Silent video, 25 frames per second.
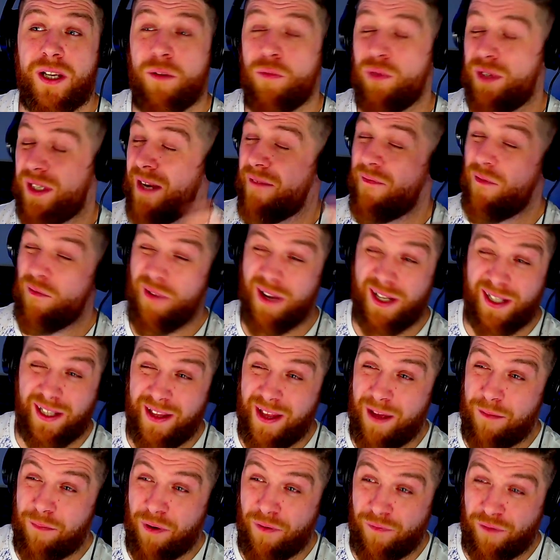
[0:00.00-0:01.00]
I was never really
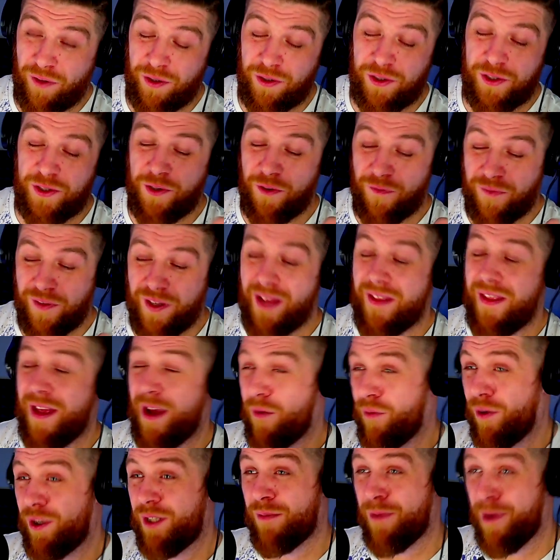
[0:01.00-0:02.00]
that bothered and stuff like that. I
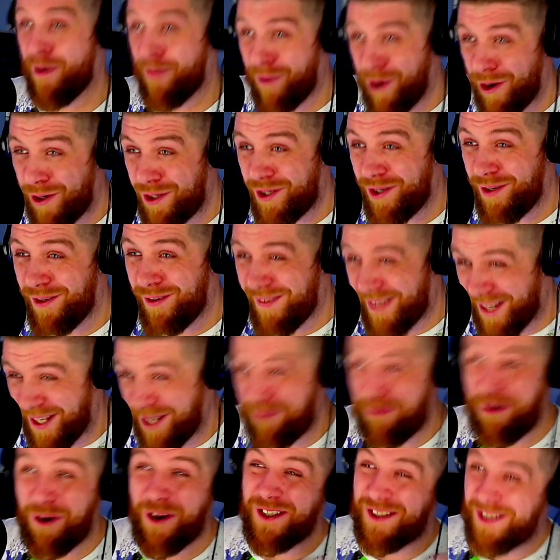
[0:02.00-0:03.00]
wanted to be a boxer and I
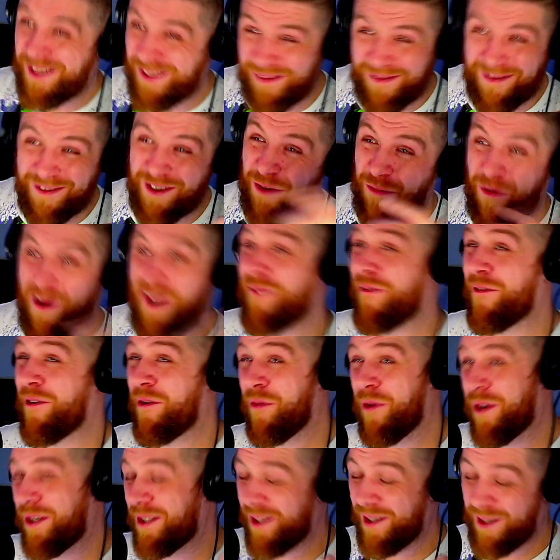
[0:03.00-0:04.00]
wanted to do whatever I
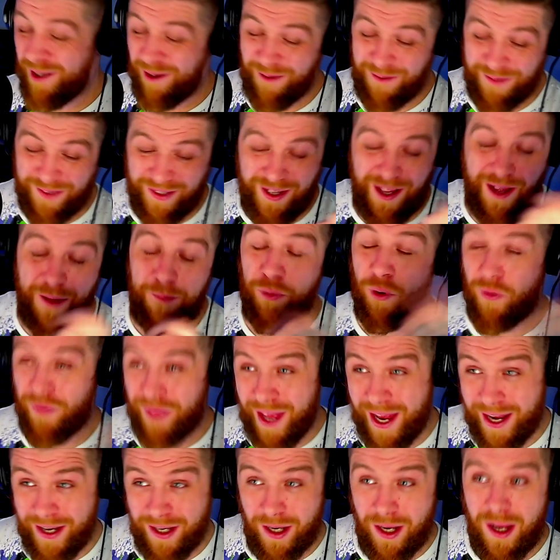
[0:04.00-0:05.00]
wanted to do after that. But
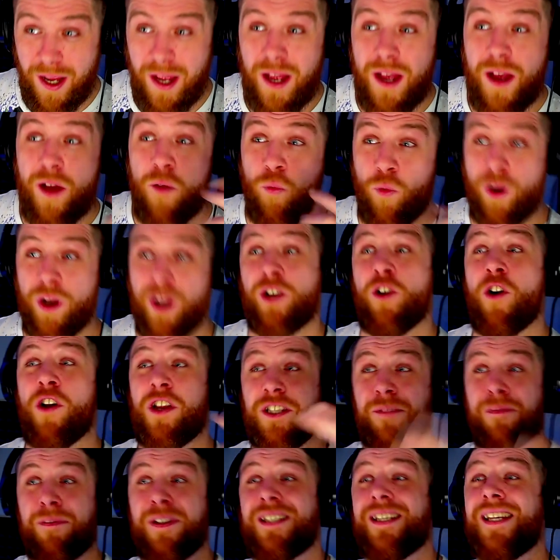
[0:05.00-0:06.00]
then when I got
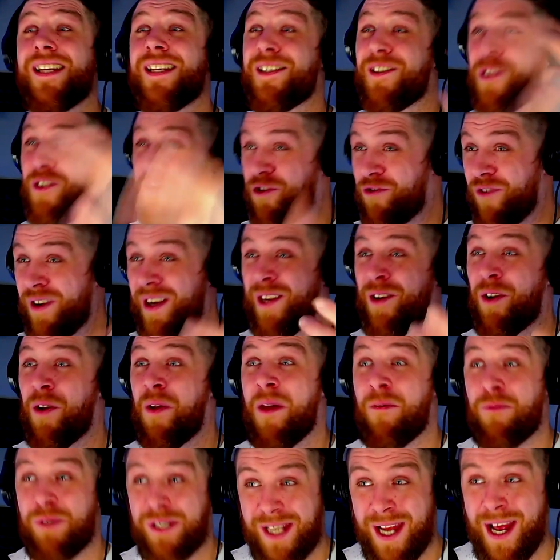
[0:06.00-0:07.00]
into my teens and the drinking and all
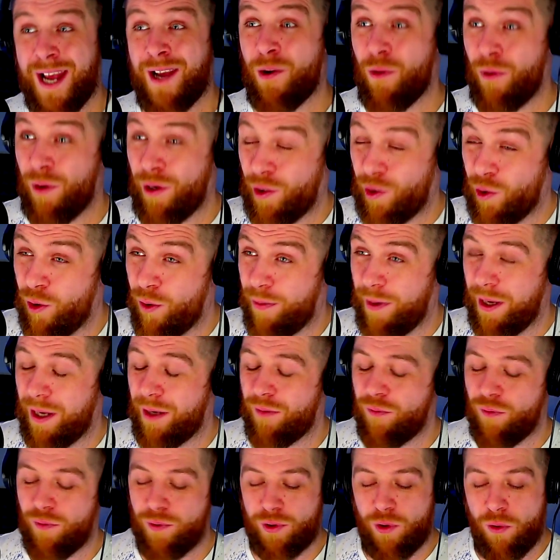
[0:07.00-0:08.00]
that, we started going clubbing.
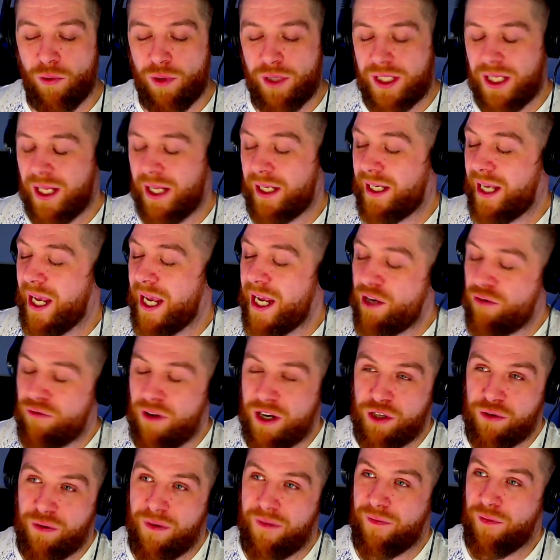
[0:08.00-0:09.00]
We'd go into like
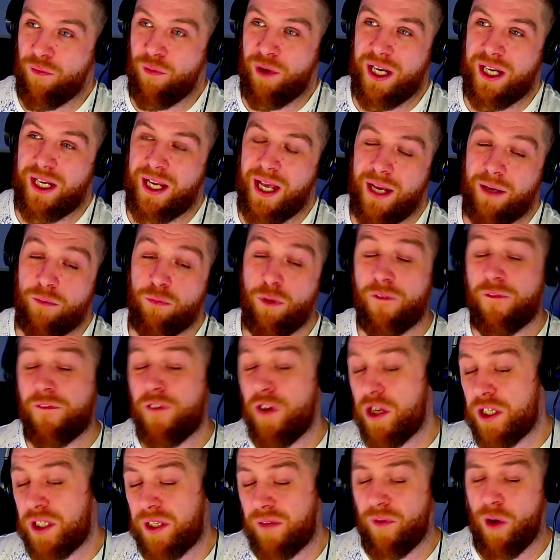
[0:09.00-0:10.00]
Gatecrasher every weekend. Well,
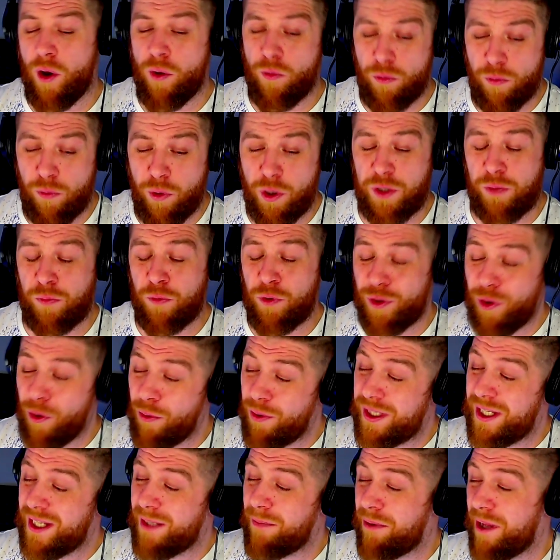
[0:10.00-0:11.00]
first of all, we was
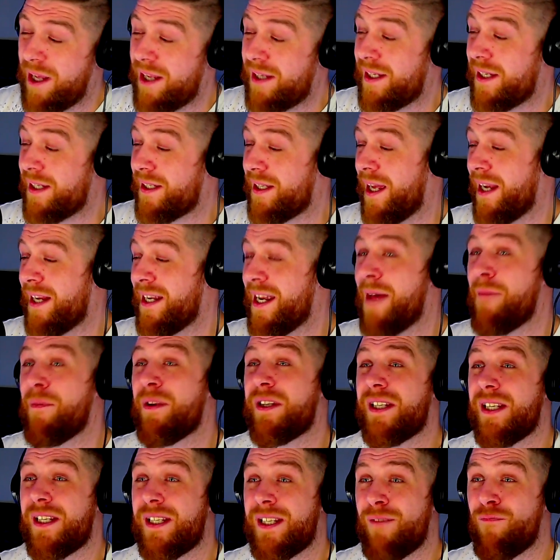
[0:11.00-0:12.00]
going to the places like
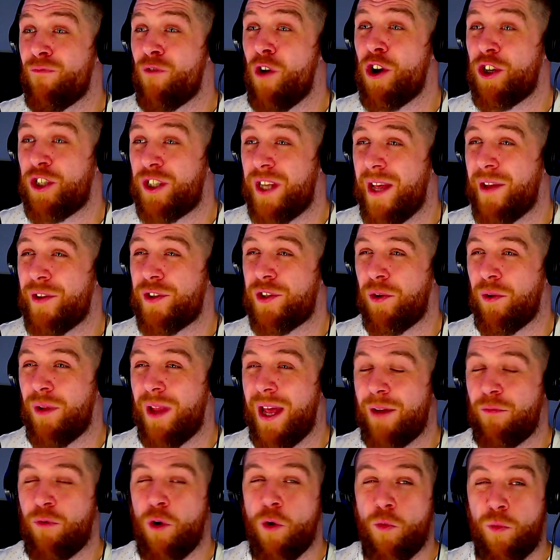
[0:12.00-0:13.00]
Nemesis in Rochdale. So
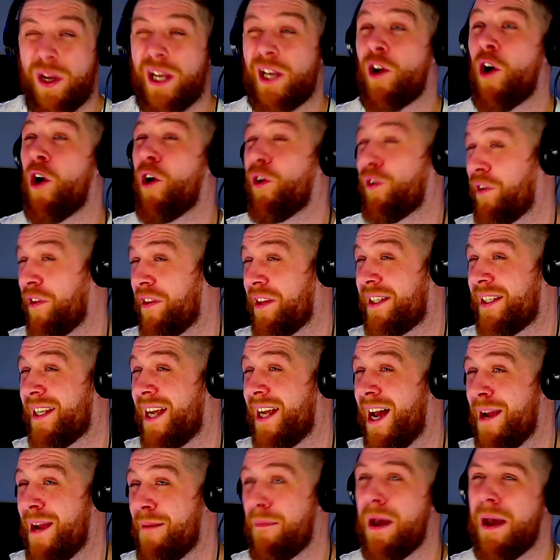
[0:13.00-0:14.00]
like what we called at the
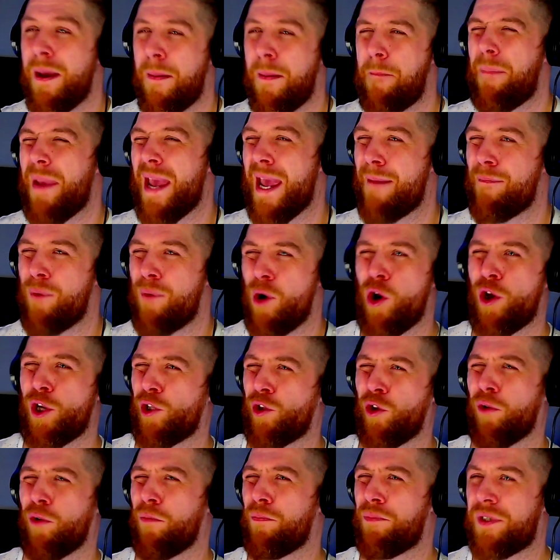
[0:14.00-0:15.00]
time beer boy
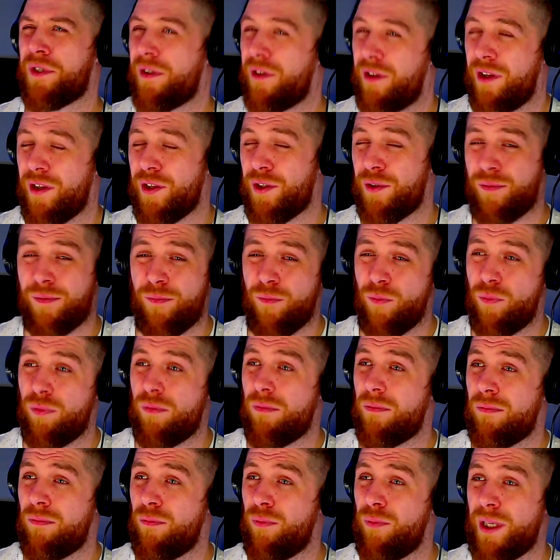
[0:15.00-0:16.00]
clubs, because
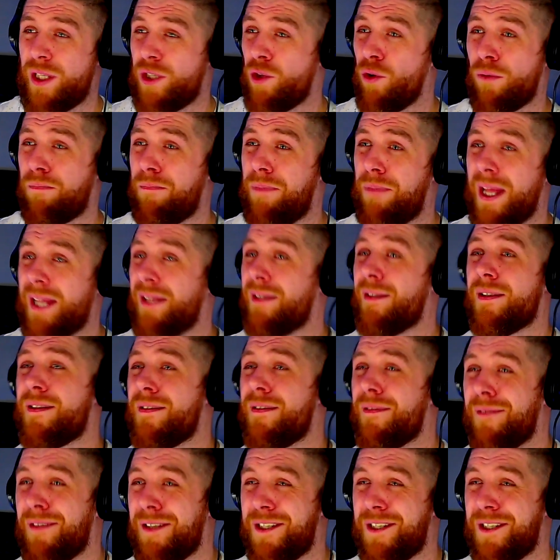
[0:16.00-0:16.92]
we took pills.